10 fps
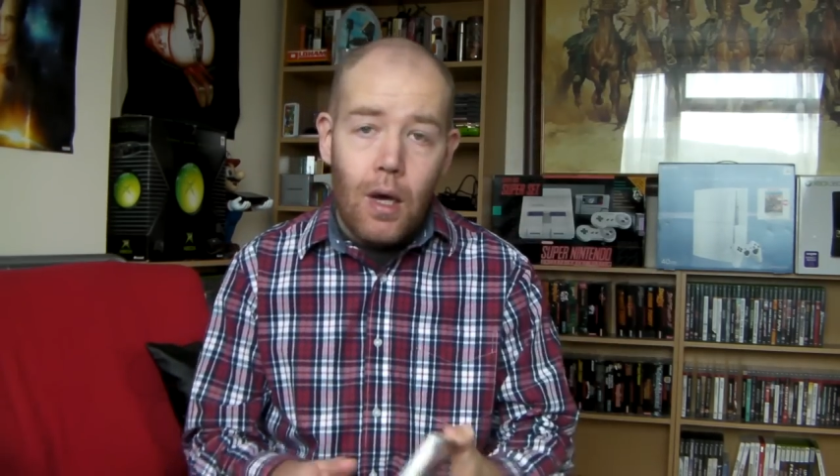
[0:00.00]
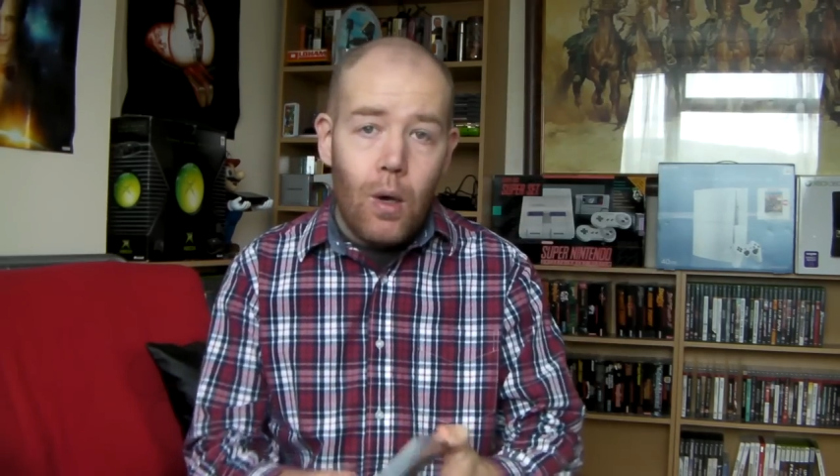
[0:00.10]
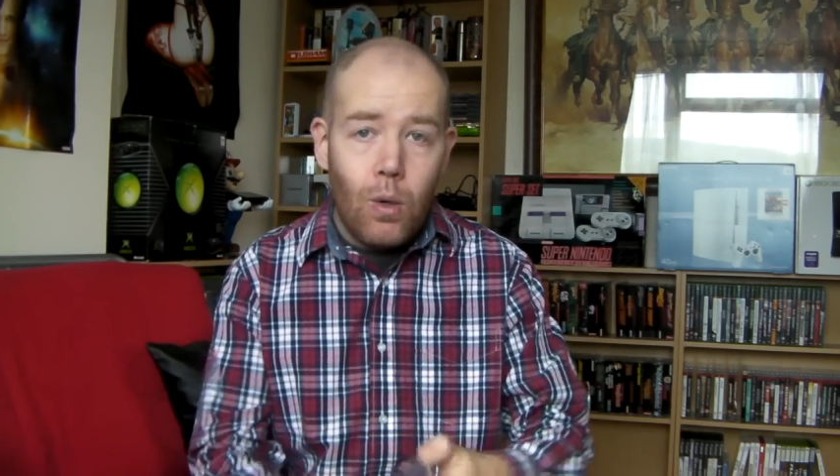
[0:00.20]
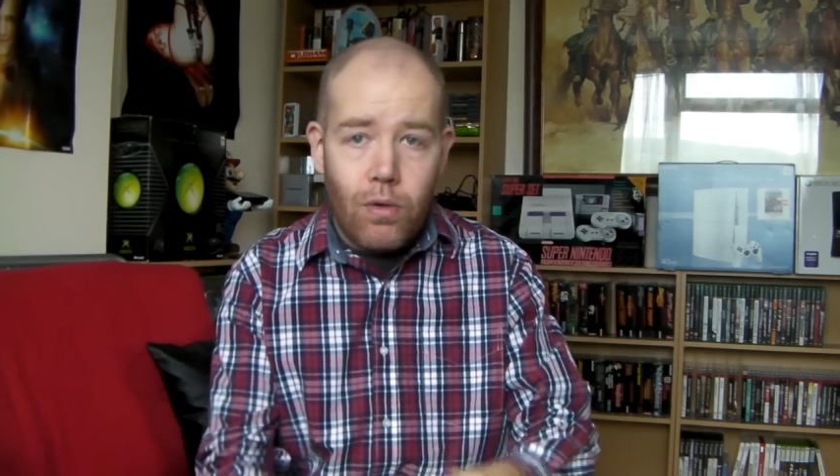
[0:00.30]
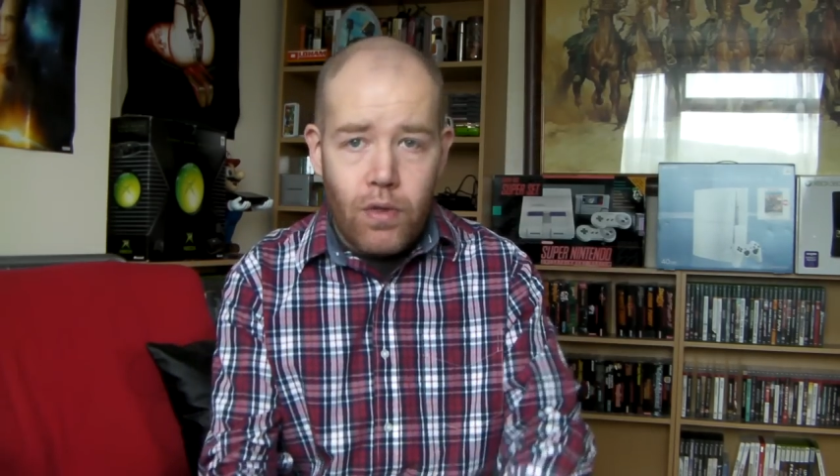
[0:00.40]

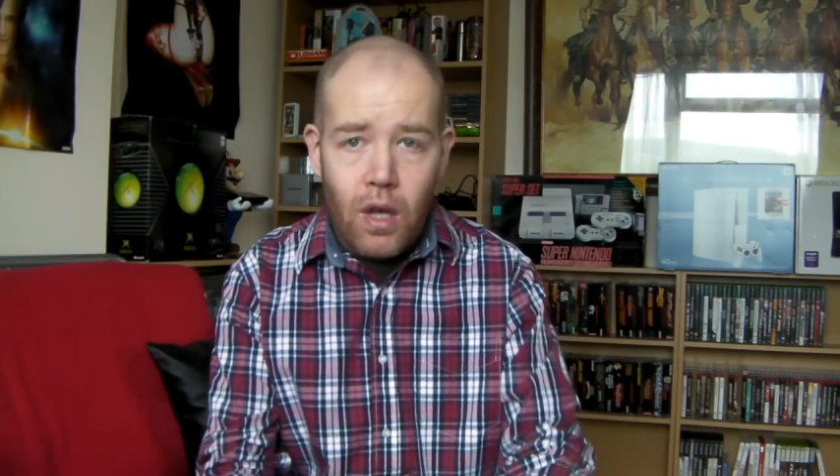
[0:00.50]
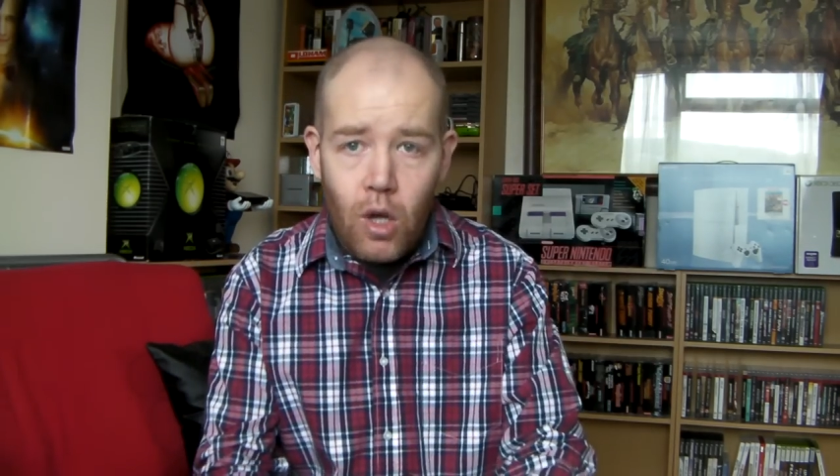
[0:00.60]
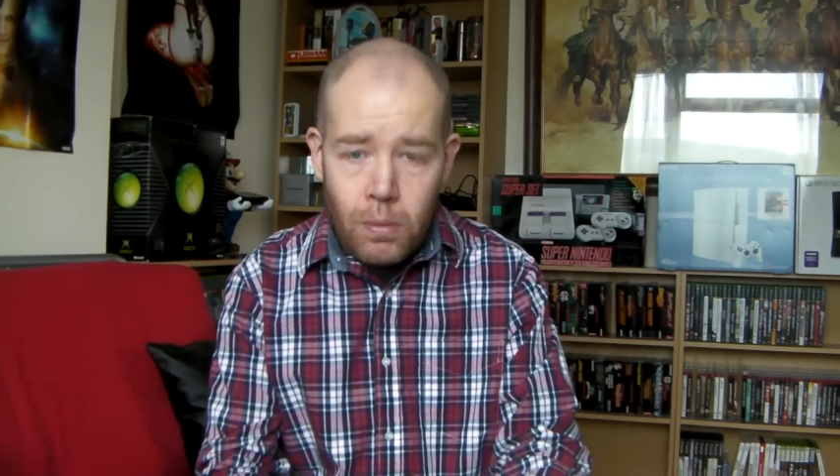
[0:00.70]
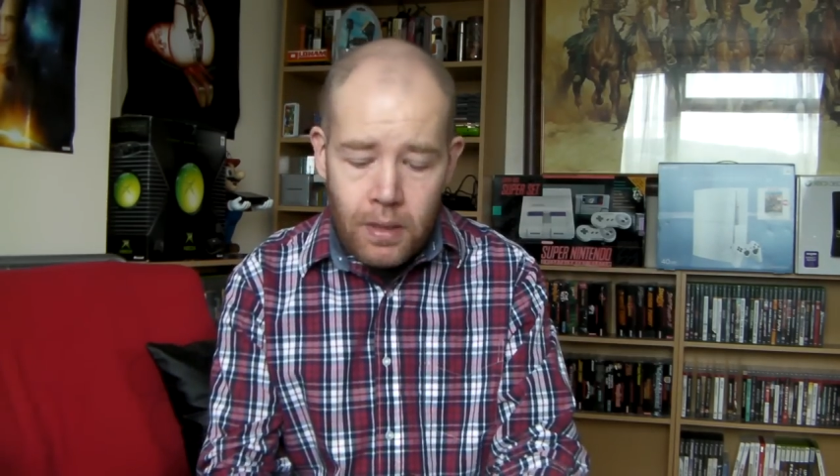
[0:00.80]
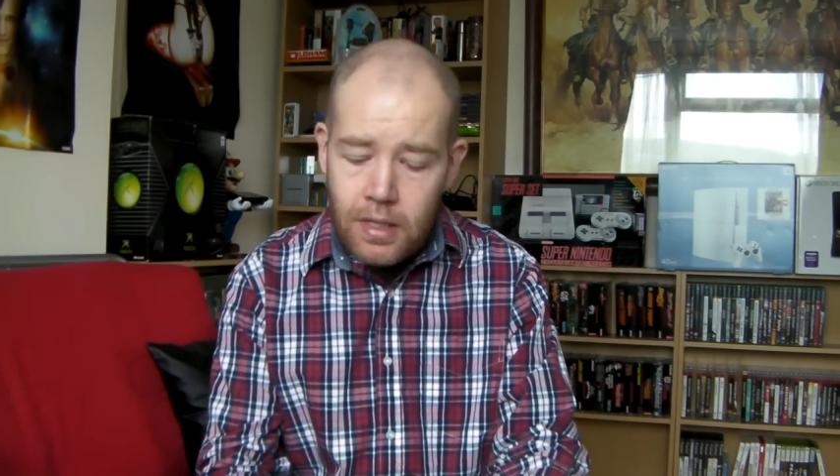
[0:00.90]
All of the
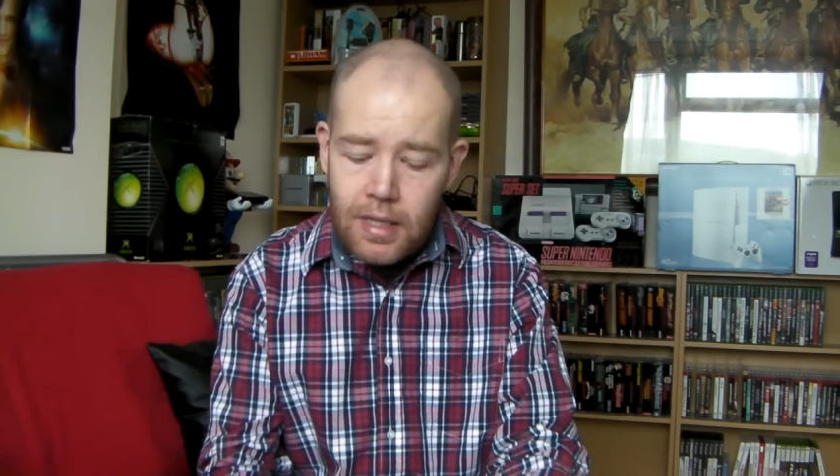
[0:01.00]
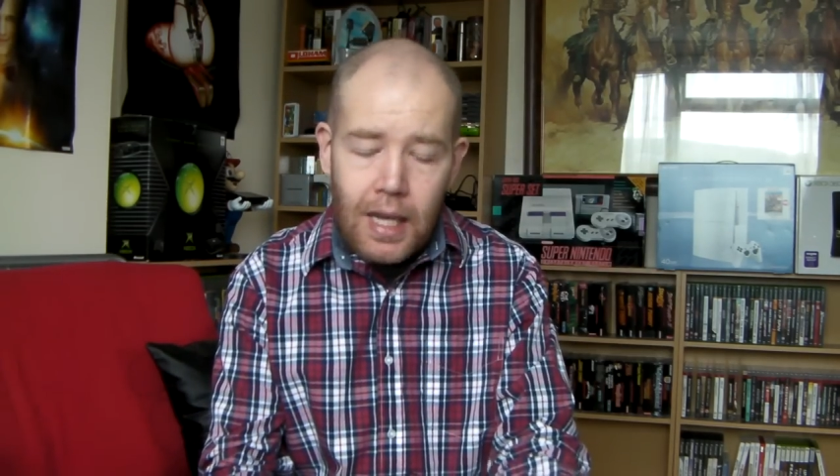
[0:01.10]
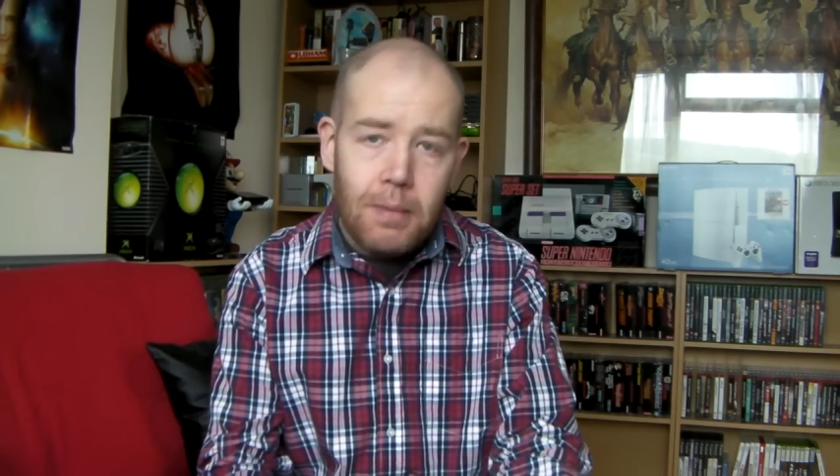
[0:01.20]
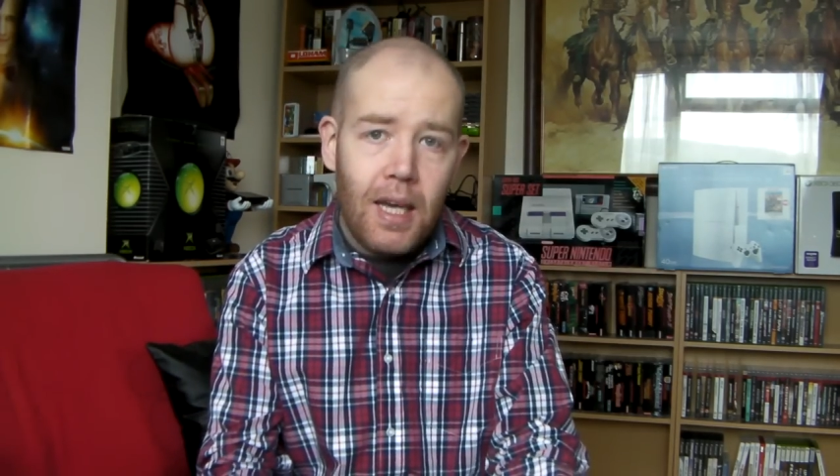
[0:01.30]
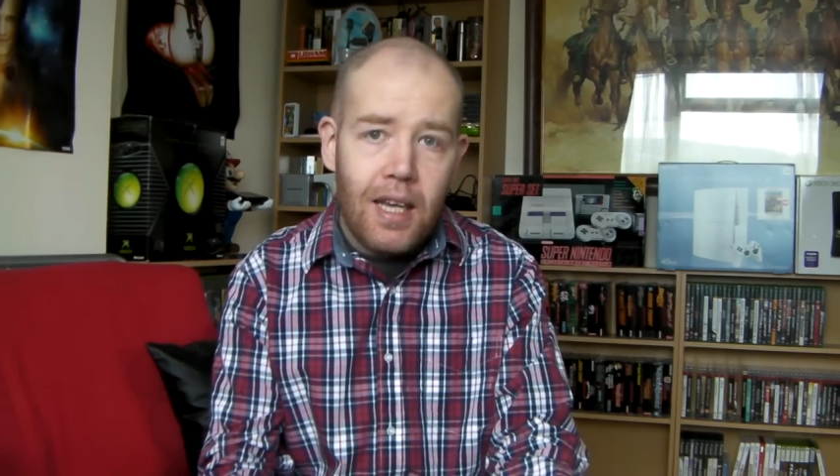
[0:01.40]
hype that this
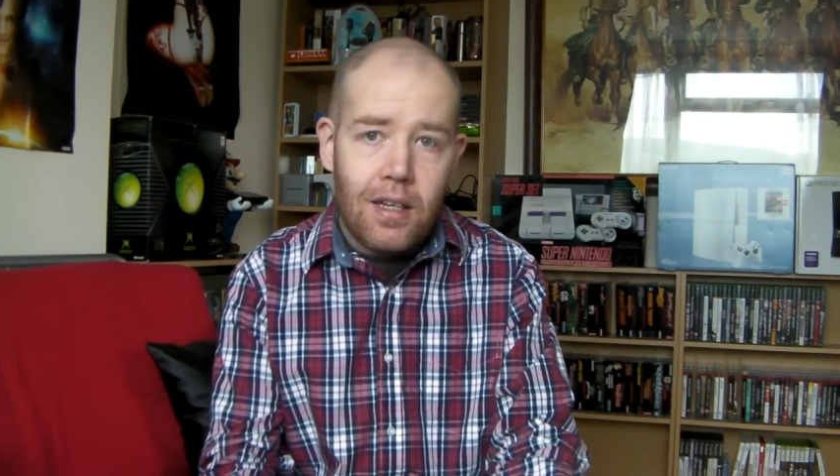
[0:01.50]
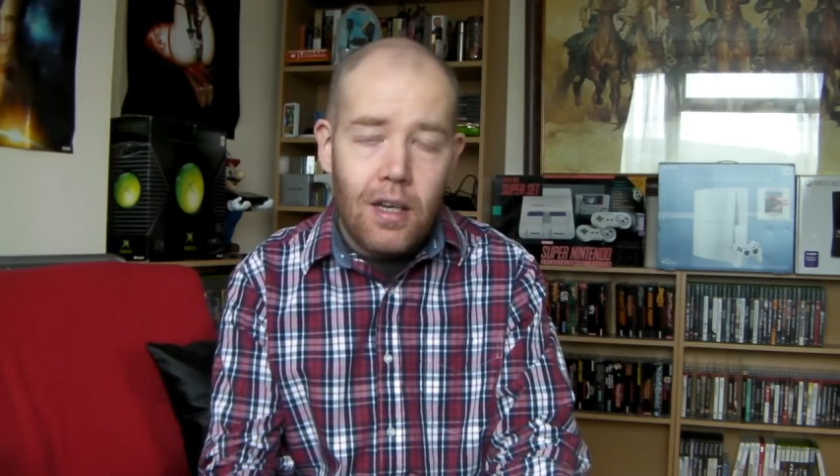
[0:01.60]
game's had,